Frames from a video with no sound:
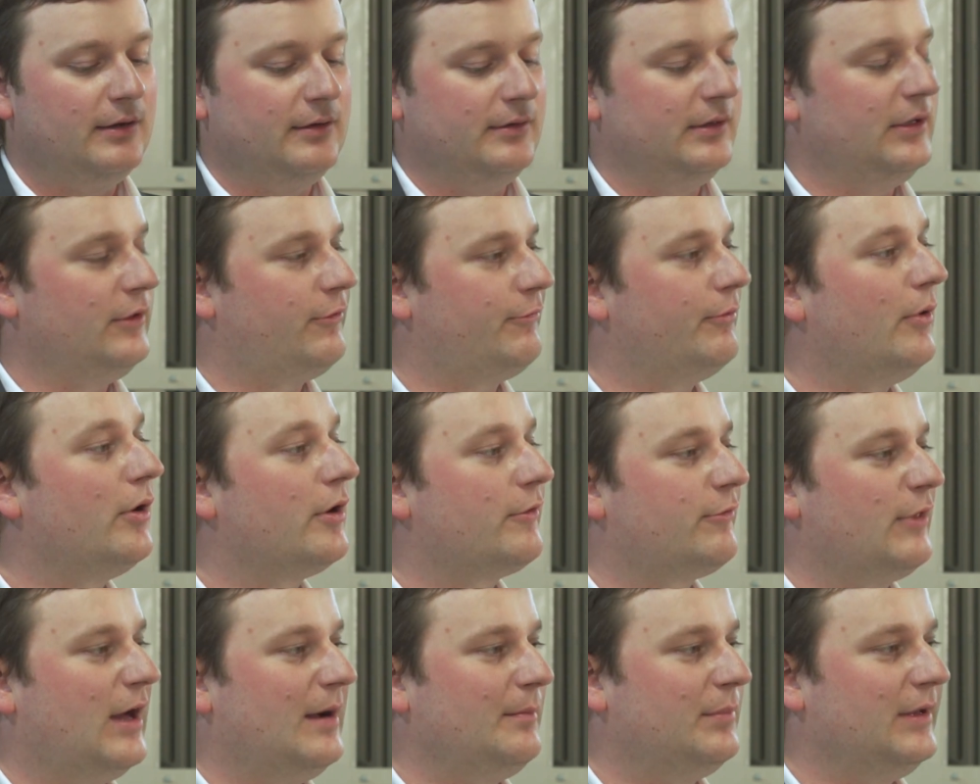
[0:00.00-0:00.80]
is, for
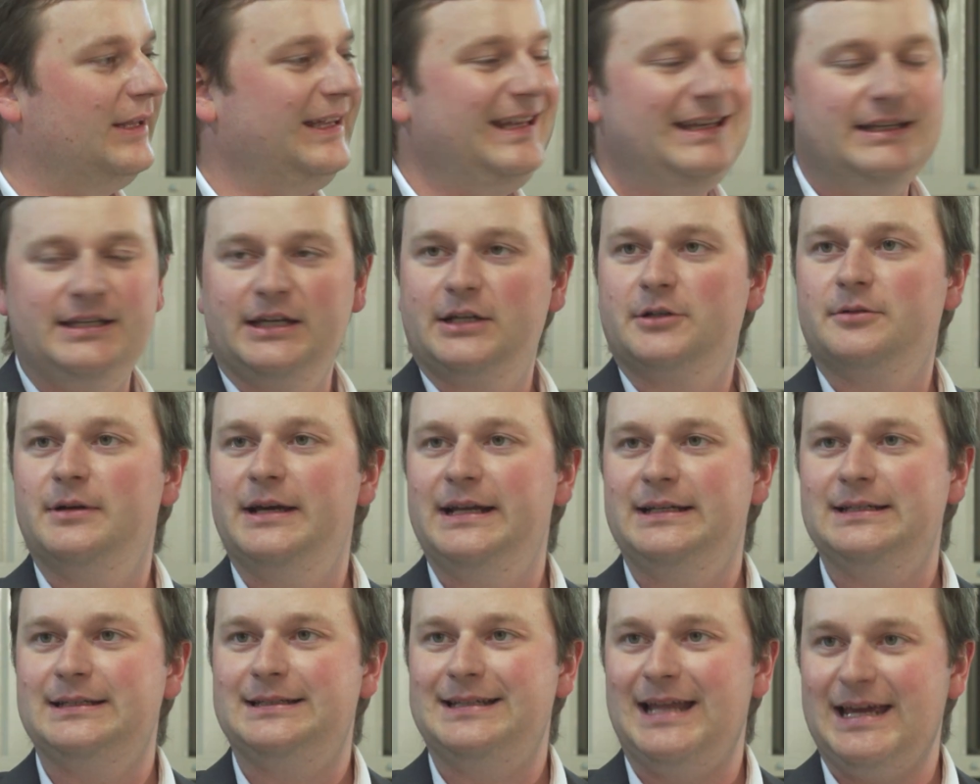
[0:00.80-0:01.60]
example,
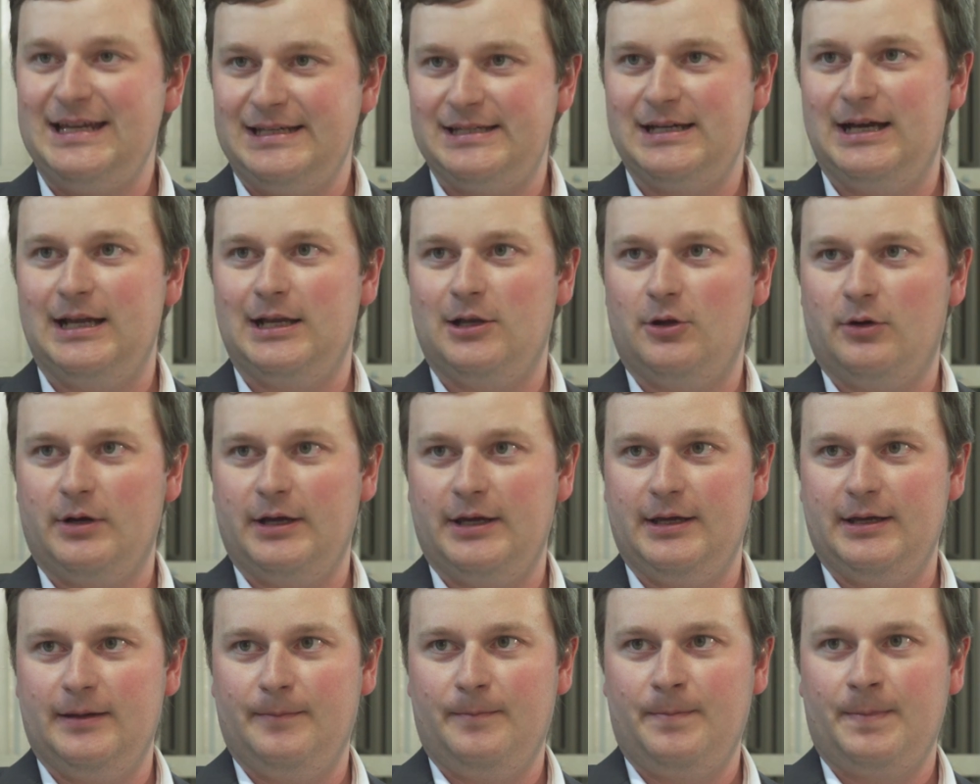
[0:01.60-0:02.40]
integrated data
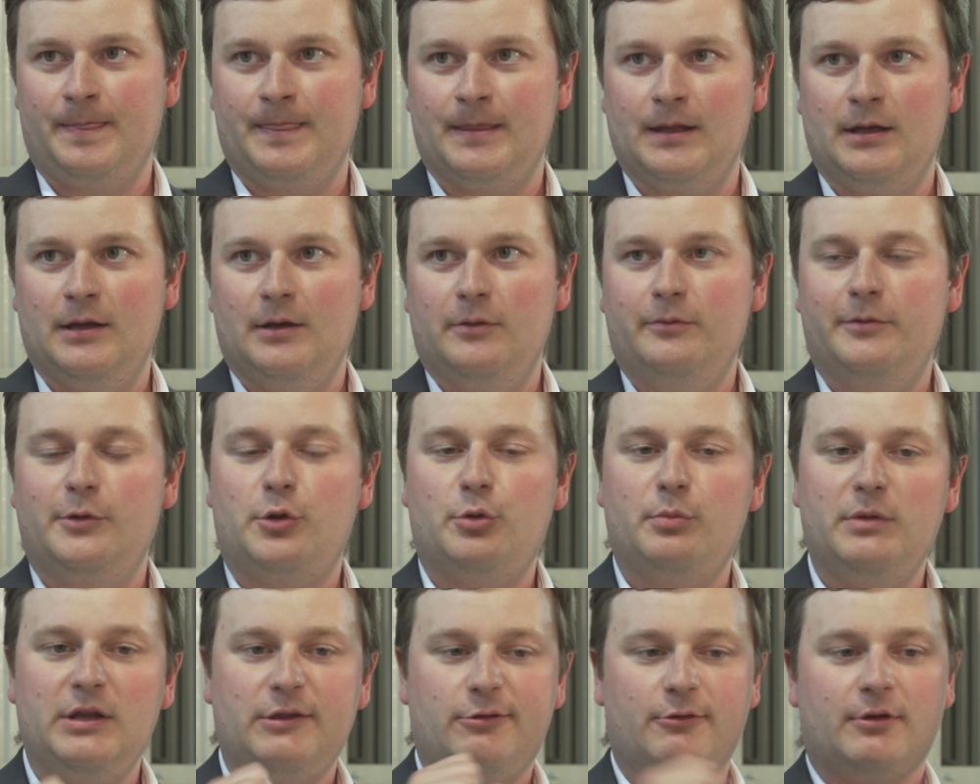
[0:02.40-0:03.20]
logger, which
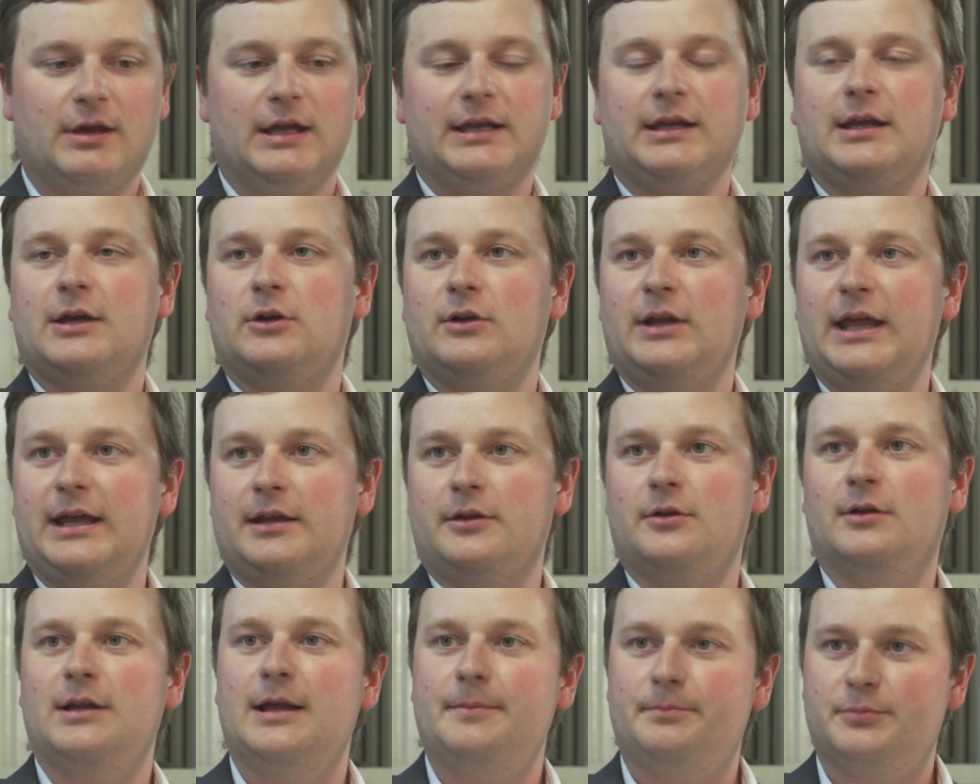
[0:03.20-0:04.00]
means you can
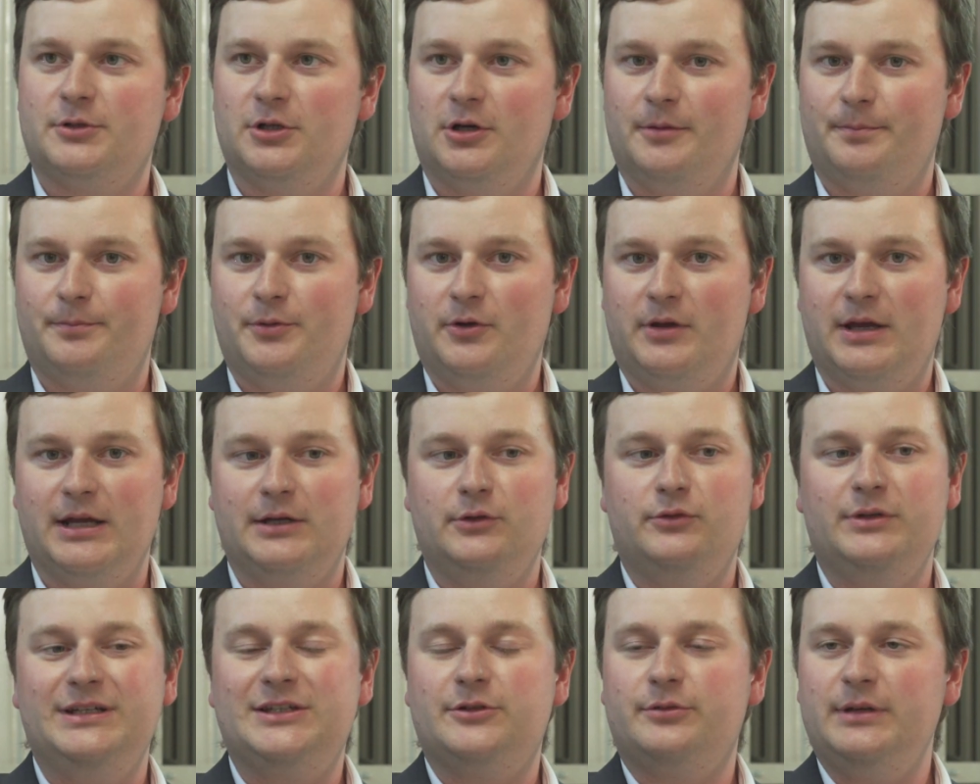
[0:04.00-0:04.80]
connect your laptop, you can
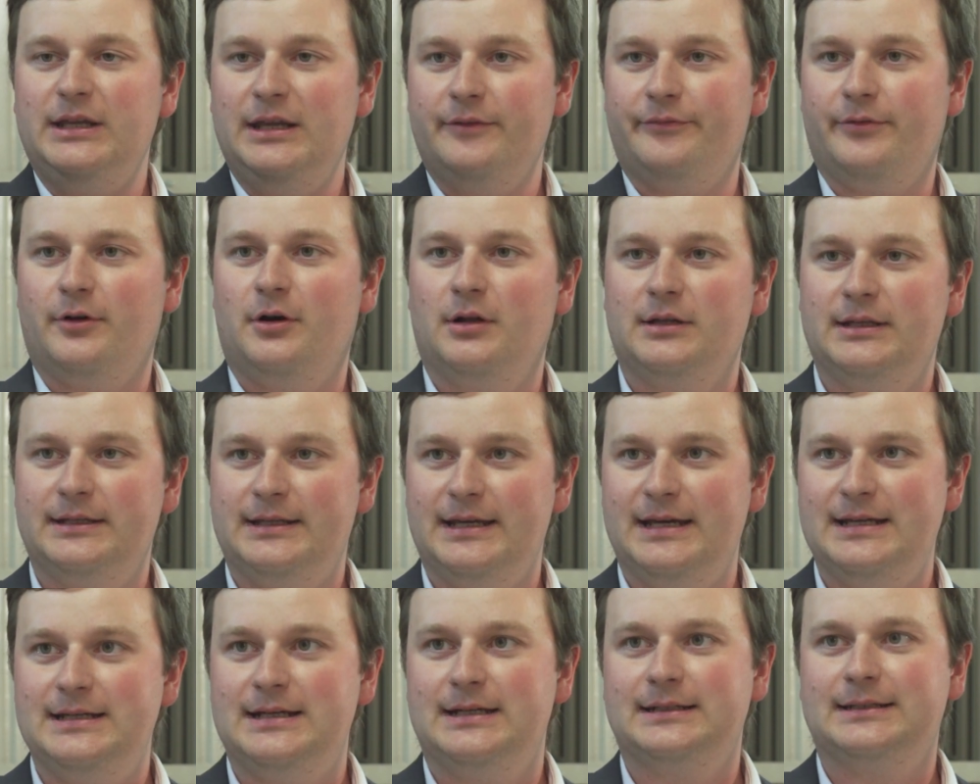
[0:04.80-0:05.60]
retrieve all the
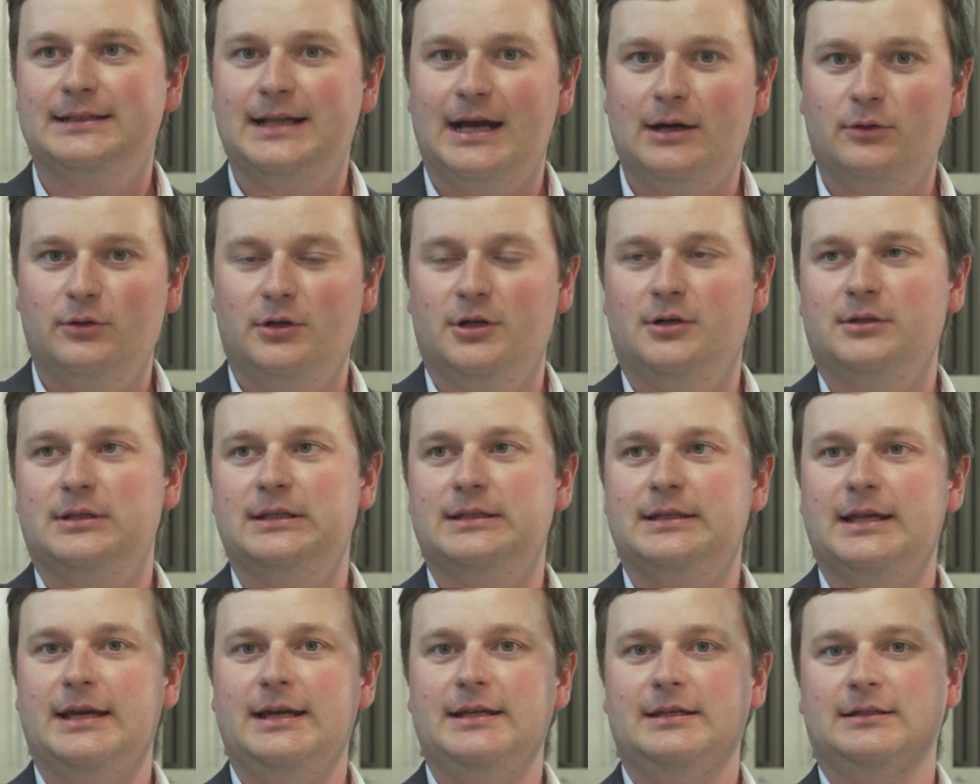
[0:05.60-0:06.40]
data, download the
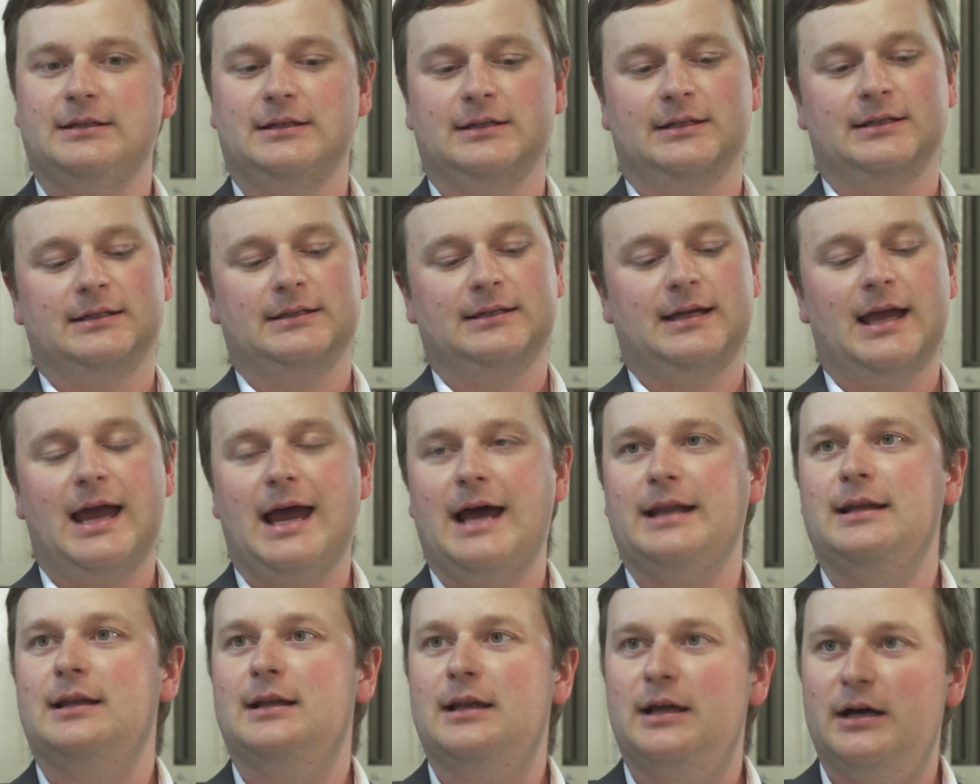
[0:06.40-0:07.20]
data,
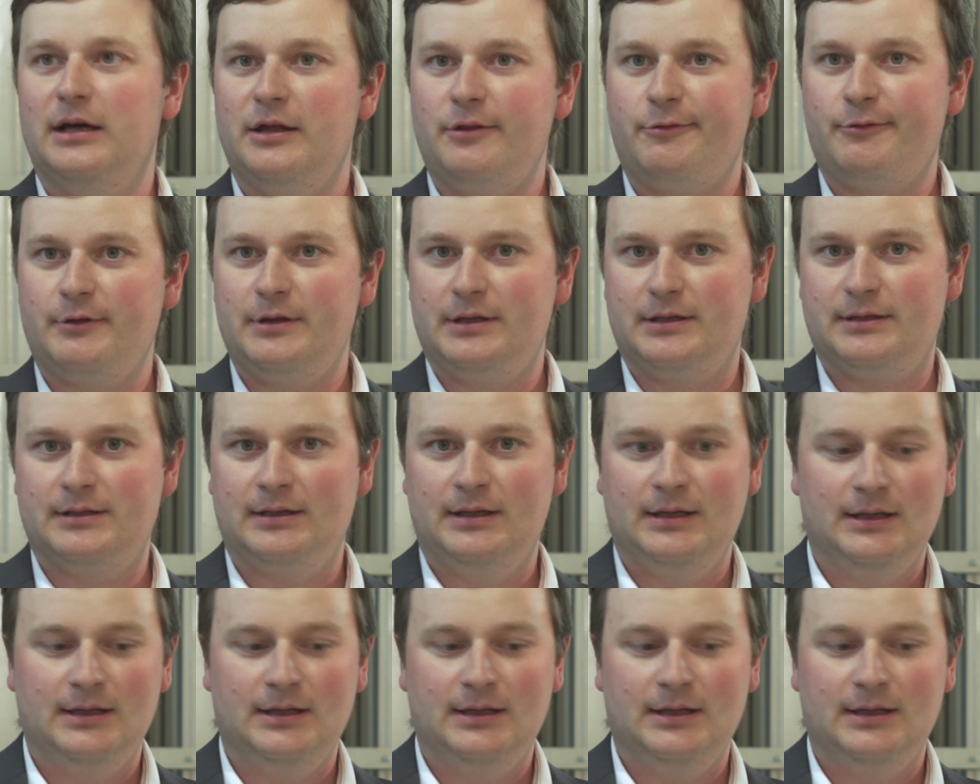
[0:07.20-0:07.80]
analyze it.